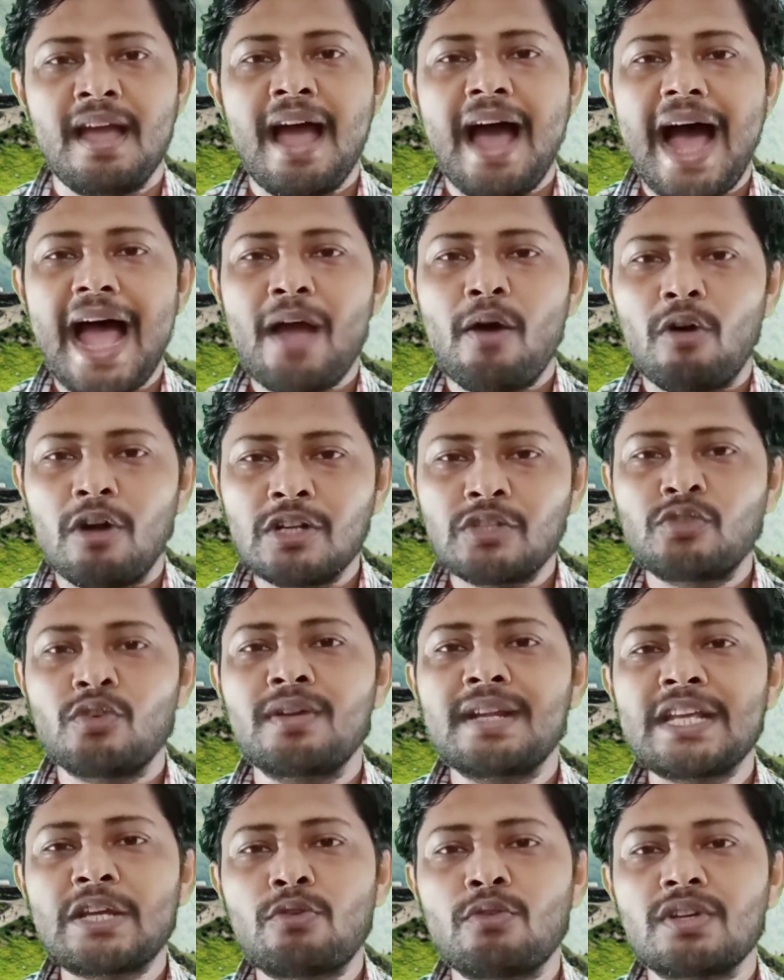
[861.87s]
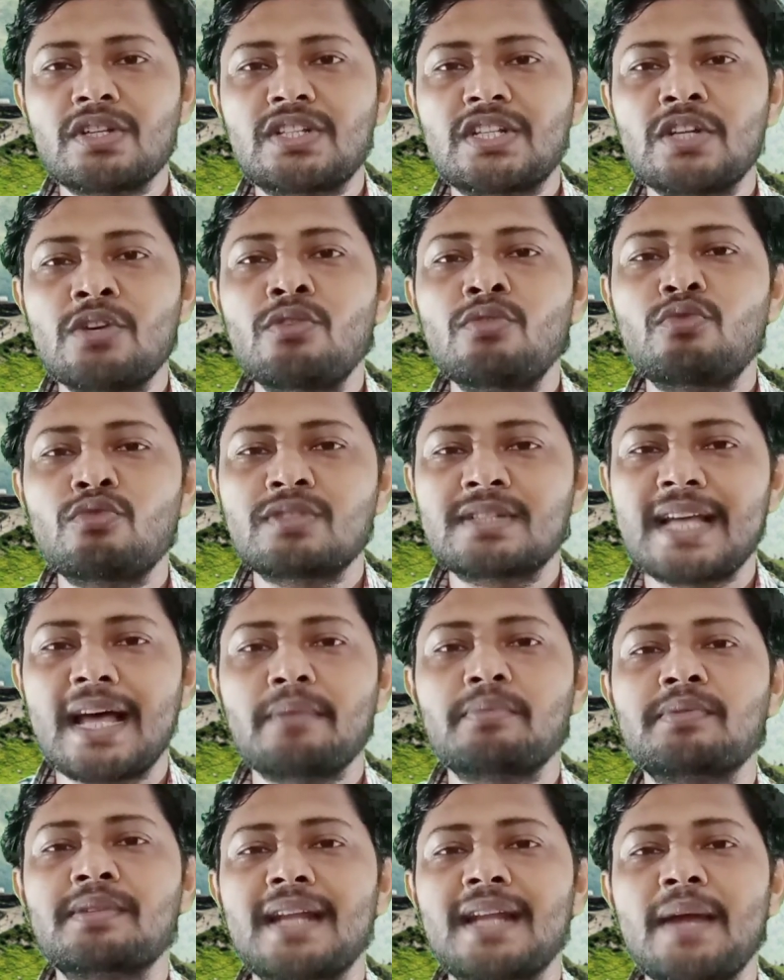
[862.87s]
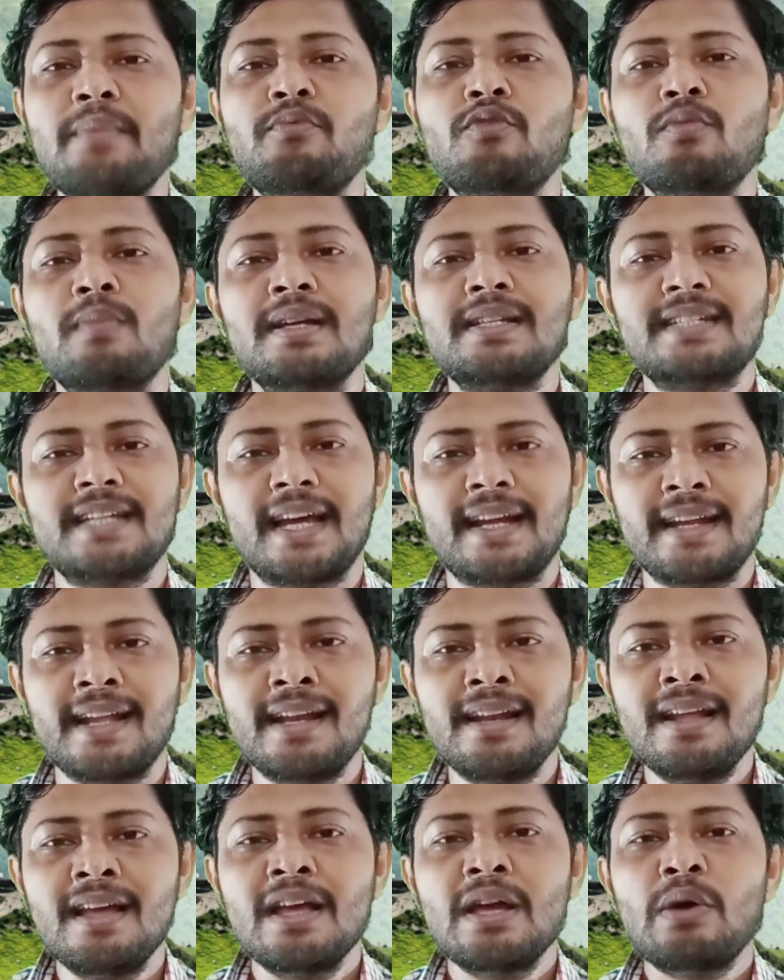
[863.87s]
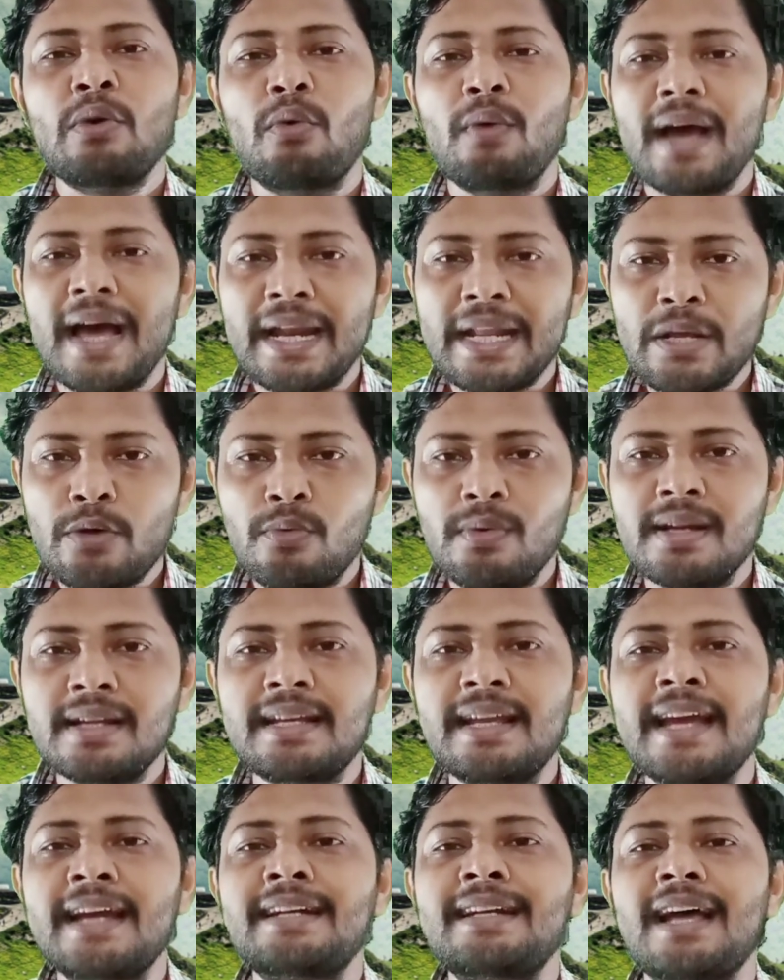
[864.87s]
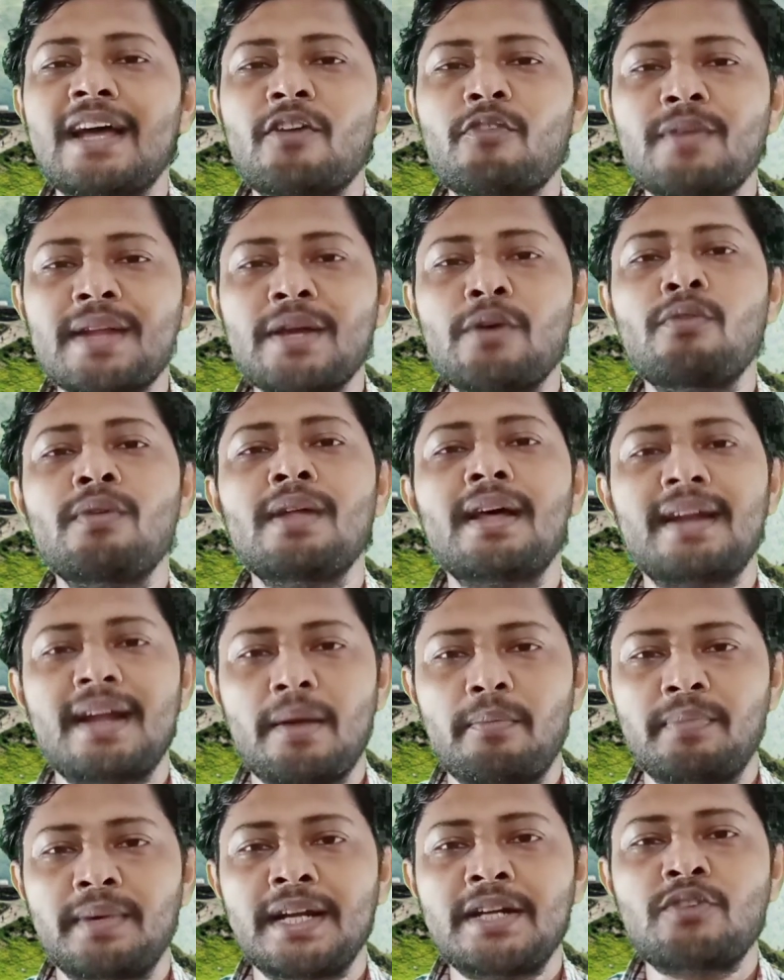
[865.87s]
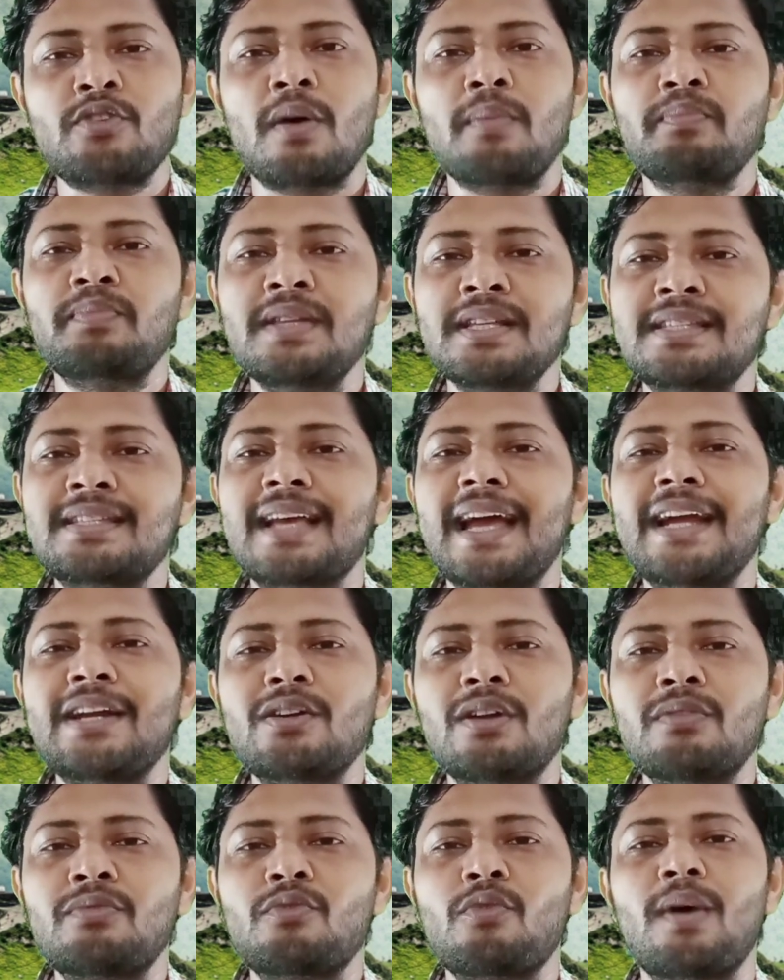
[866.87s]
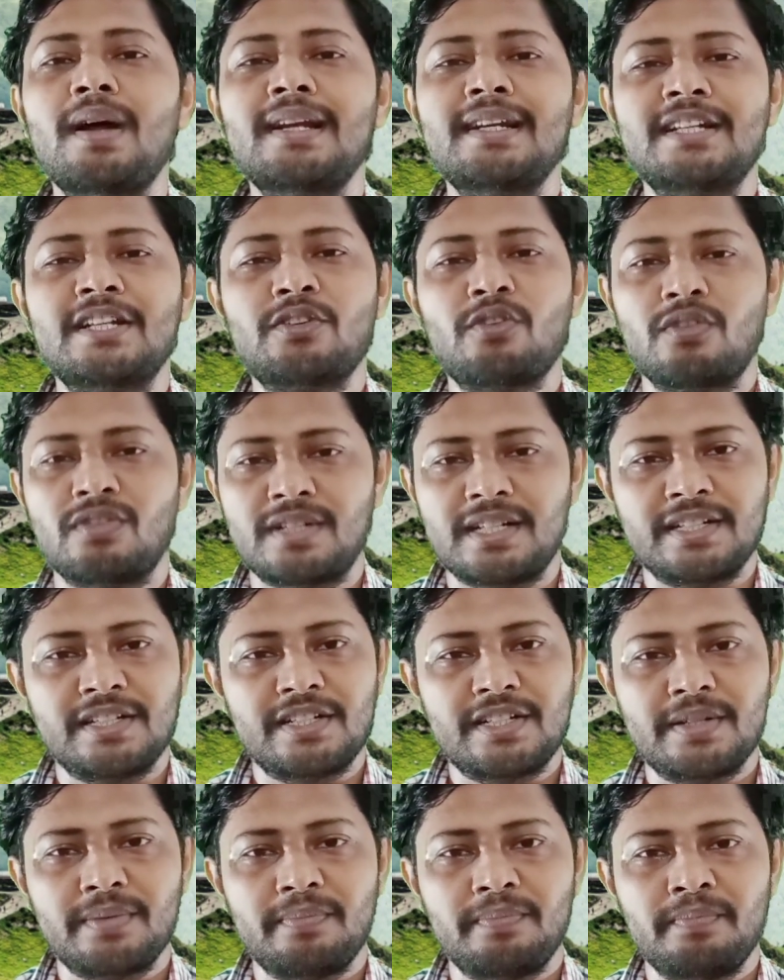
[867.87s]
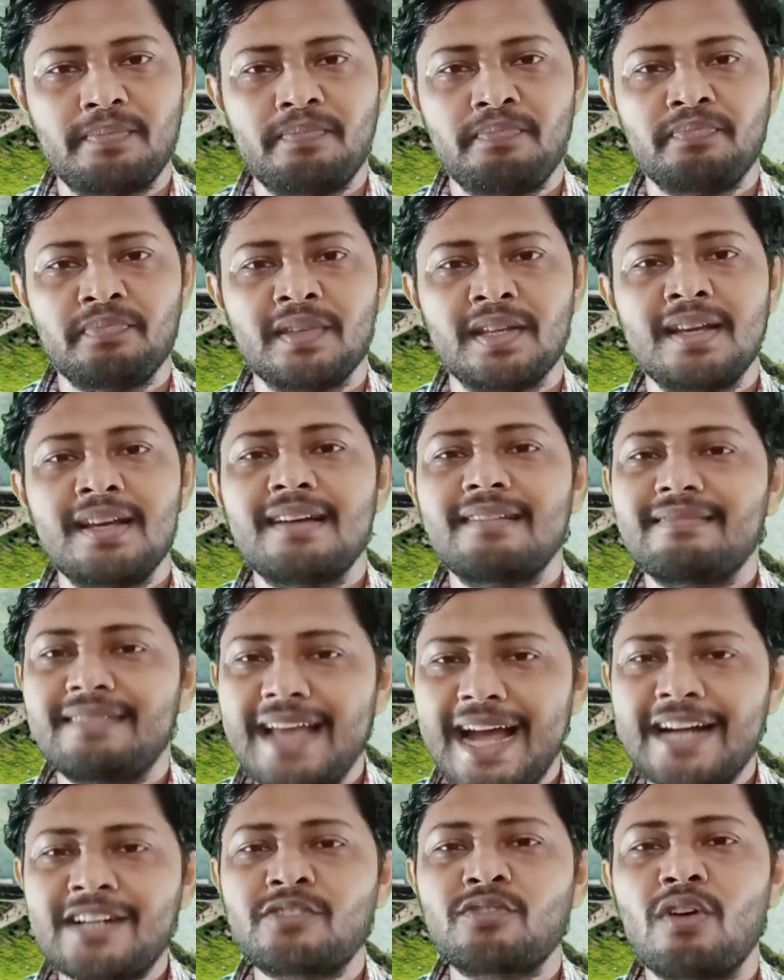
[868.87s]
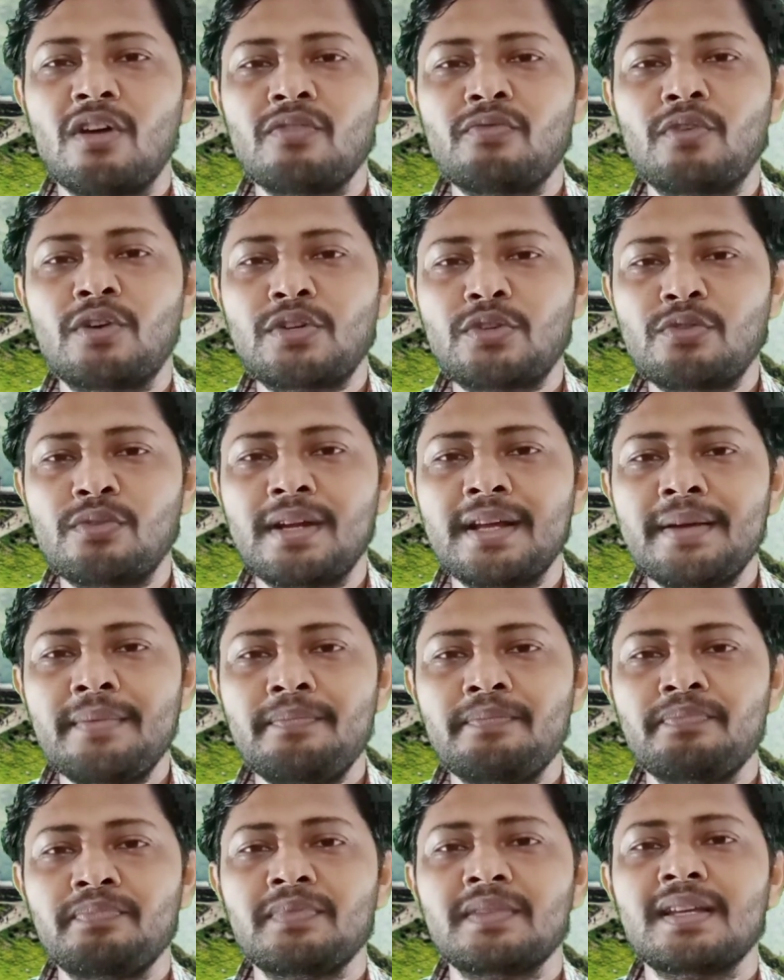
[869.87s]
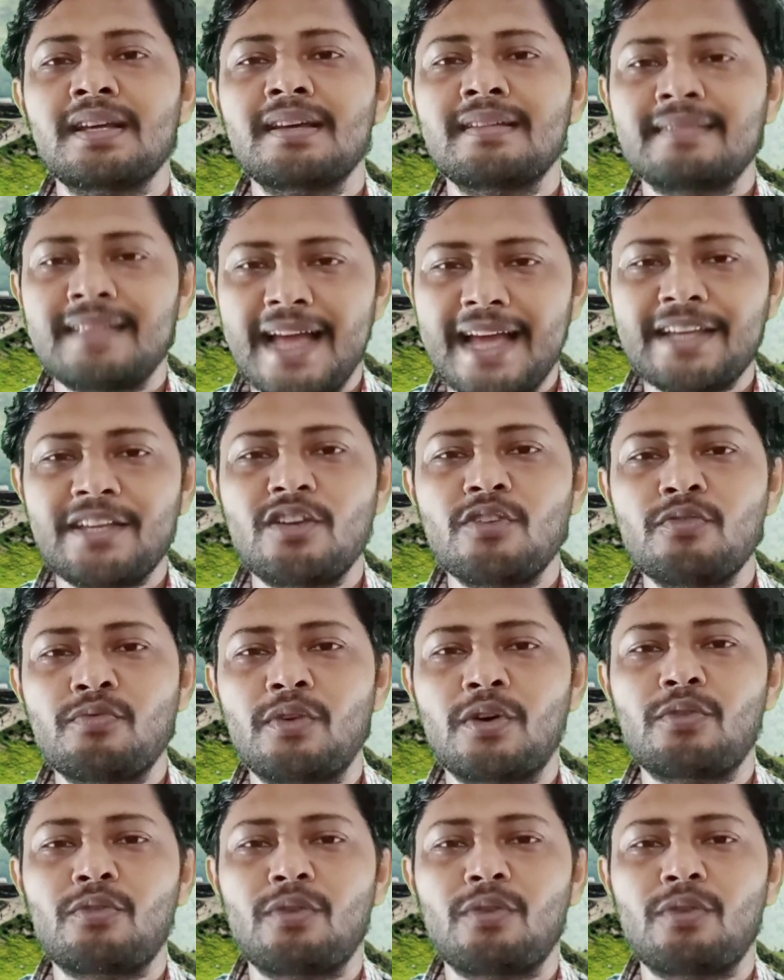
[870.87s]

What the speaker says: I also request you to subscribe to my channel, where you will get a regular update of this kind of quality content. That's all for today. Thank you for